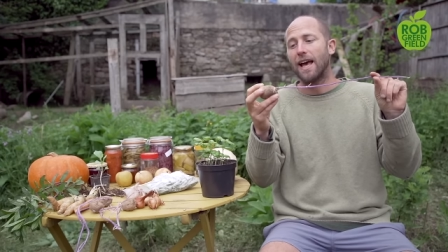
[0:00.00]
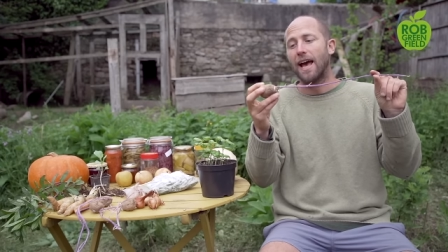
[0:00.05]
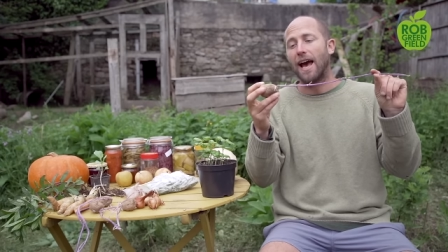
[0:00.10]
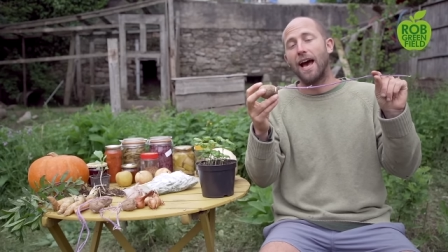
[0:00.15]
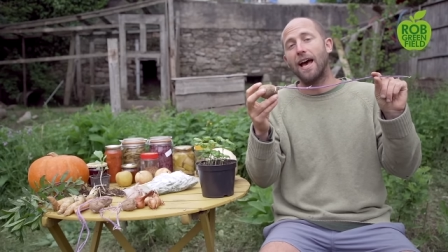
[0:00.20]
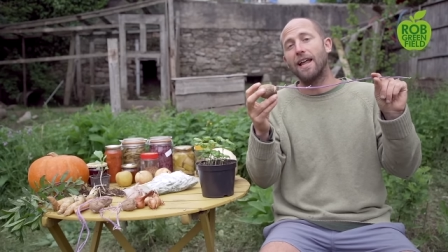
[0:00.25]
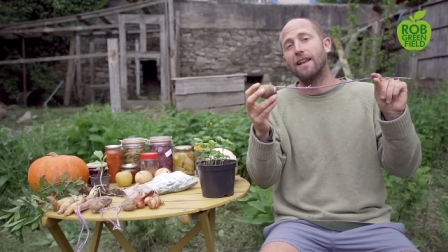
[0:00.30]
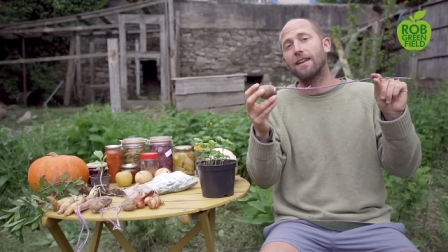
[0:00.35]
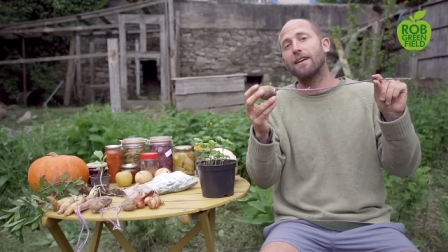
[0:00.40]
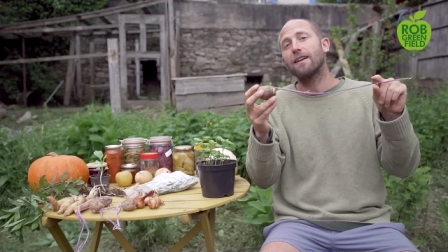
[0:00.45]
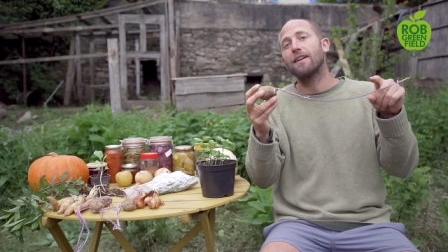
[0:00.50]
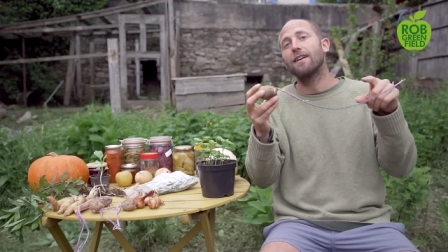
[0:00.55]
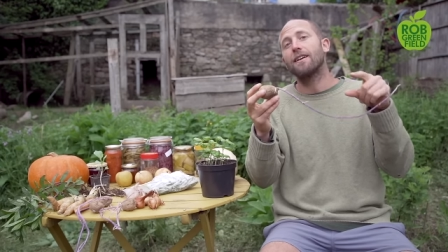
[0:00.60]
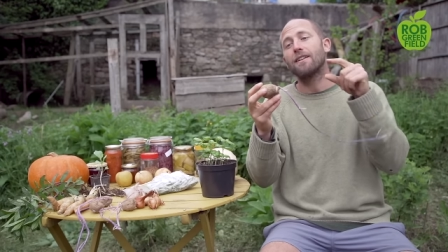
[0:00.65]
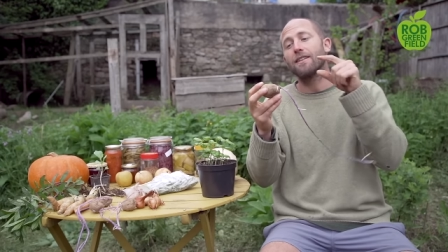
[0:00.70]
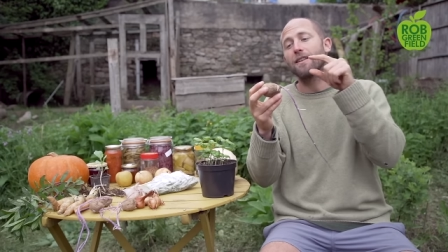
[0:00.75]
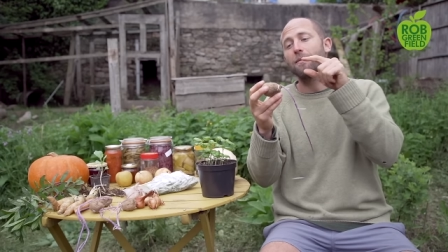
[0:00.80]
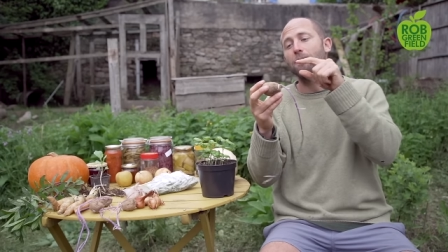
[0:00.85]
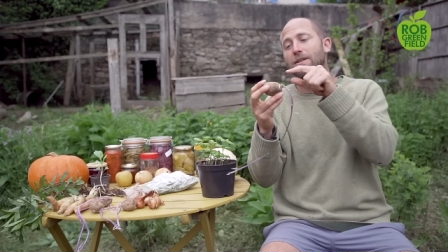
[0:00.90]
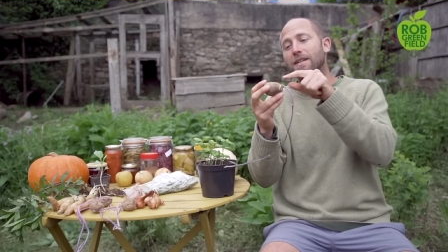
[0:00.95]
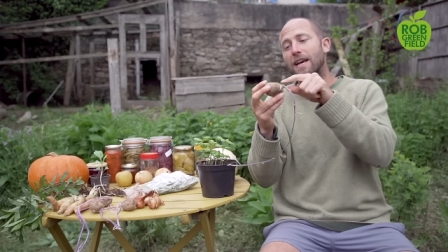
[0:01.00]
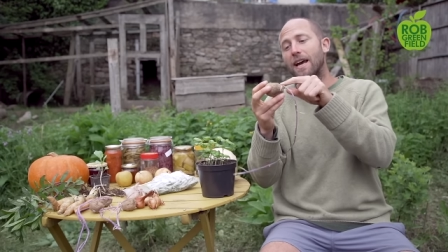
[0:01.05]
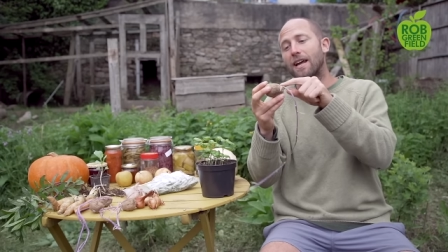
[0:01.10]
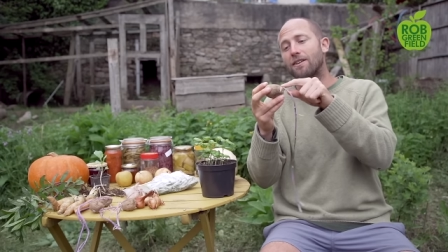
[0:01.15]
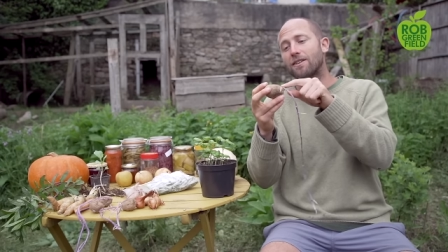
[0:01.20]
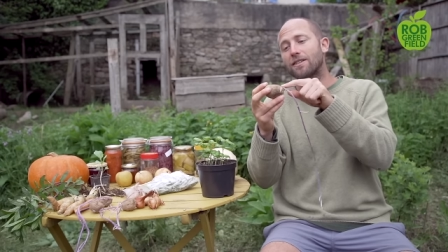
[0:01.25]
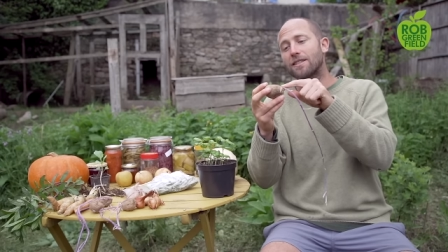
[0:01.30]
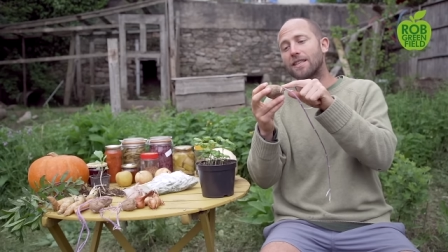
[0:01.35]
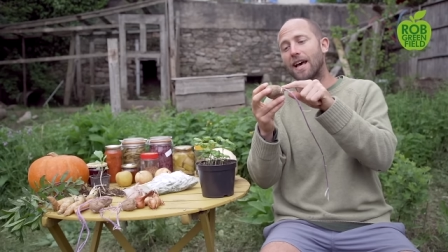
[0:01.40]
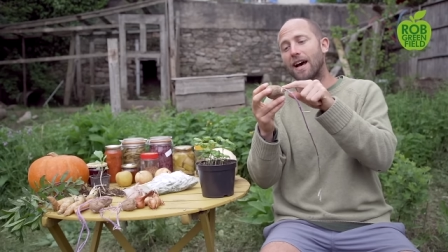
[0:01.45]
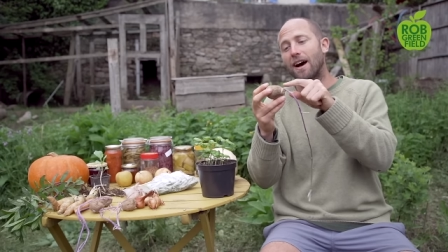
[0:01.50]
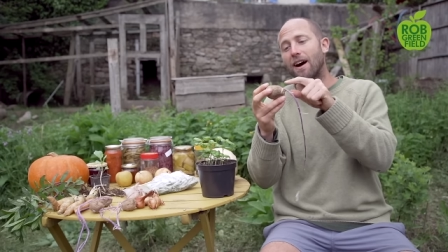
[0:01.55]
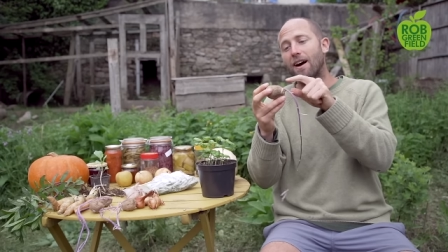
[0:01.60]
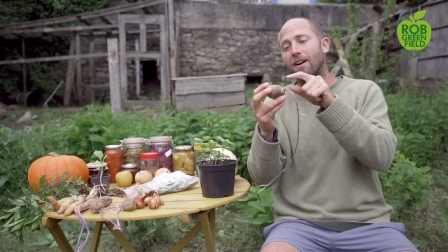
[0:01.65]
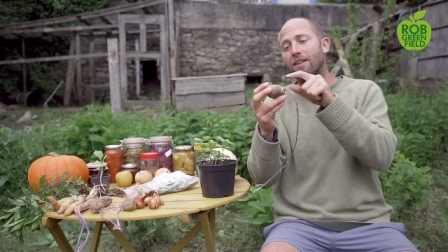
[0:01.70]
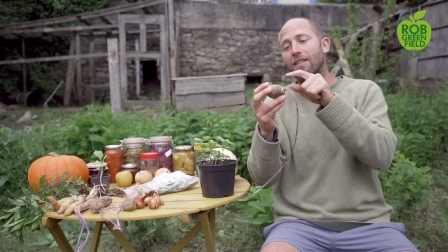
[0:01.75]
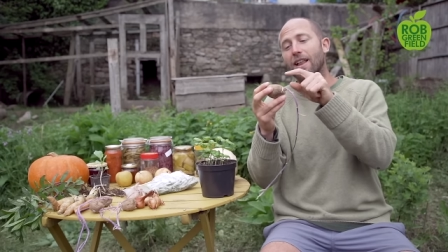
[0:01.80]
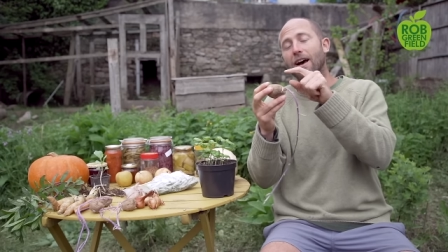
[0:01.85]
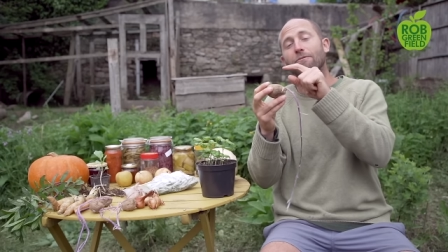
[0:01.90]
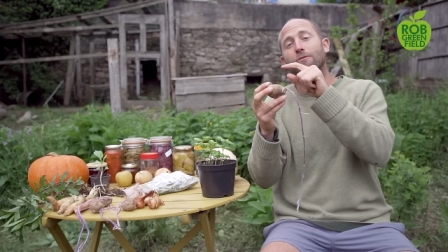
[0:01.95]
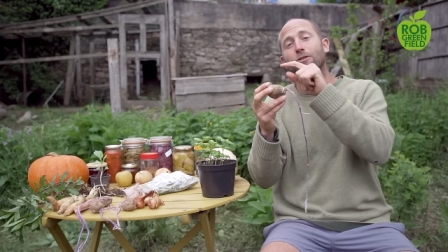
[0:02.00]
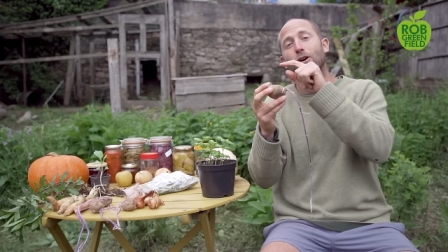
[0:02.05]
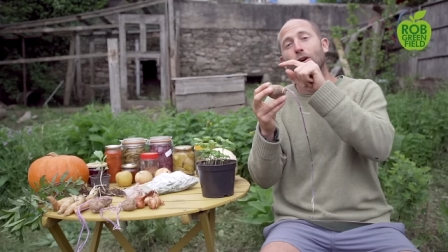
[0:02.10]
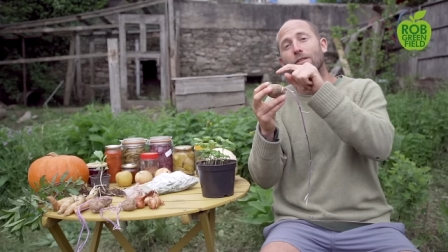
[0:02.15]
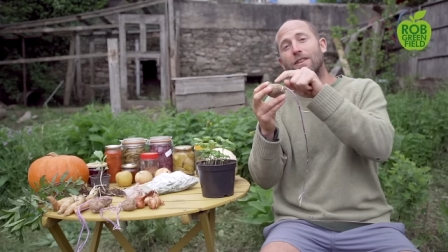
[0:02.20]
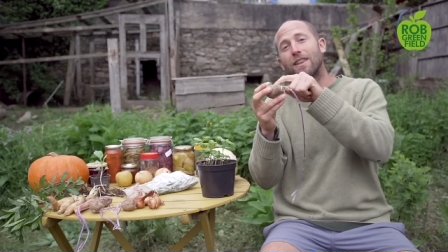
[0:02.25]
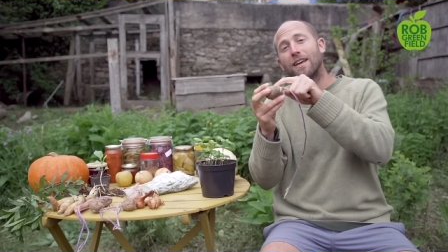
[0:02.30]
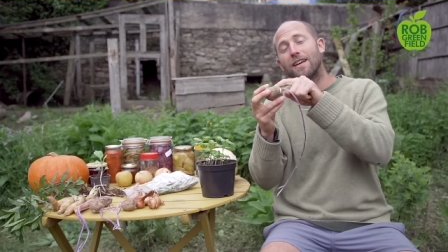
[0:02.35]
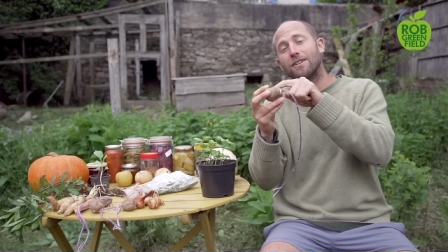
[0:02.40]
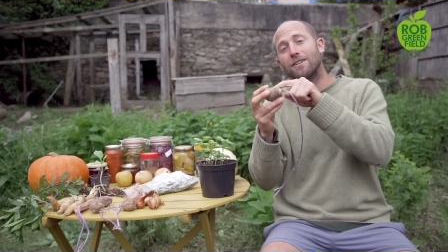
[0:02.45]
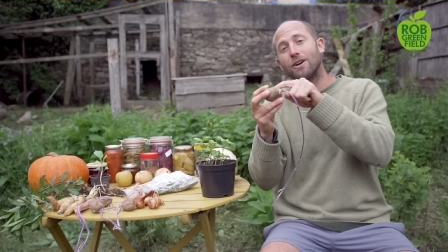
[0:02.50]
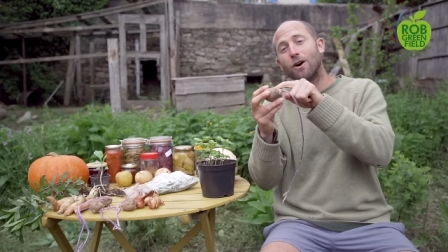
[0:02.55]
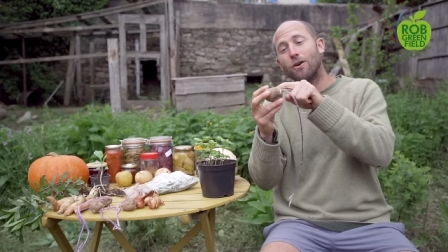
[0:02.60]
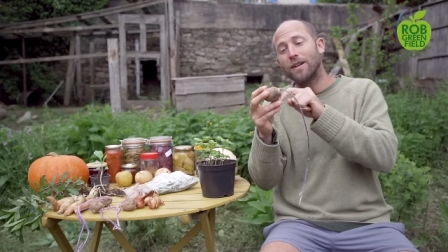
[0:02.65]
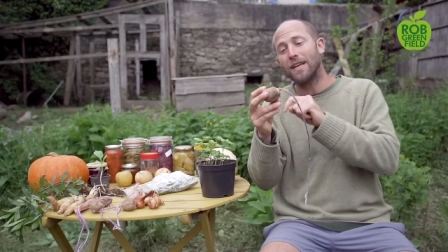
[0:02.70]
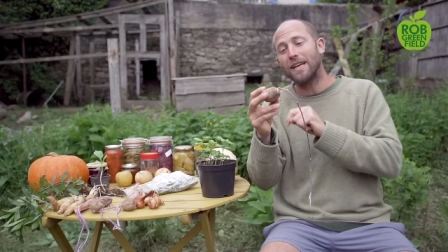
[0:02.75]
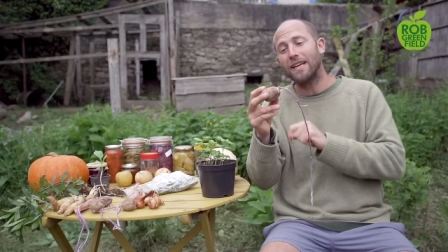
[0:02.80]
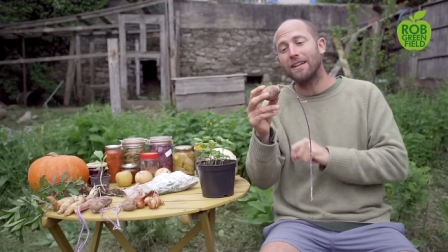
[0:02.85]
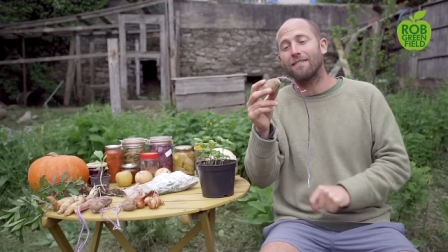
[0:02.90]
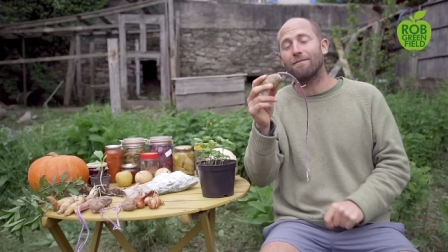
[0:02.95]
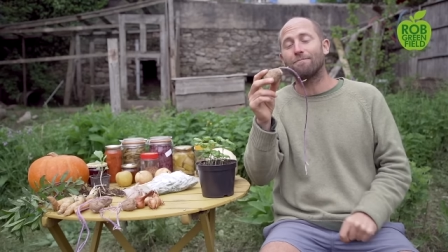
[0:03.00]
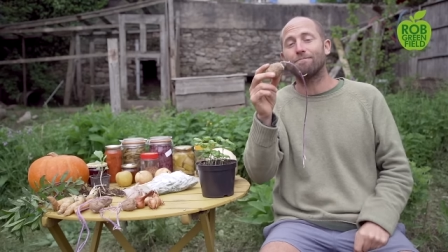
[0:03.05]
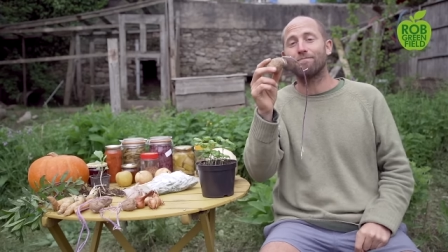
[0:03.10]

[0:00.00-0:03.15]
And the potatoes that are left over that you don't eat,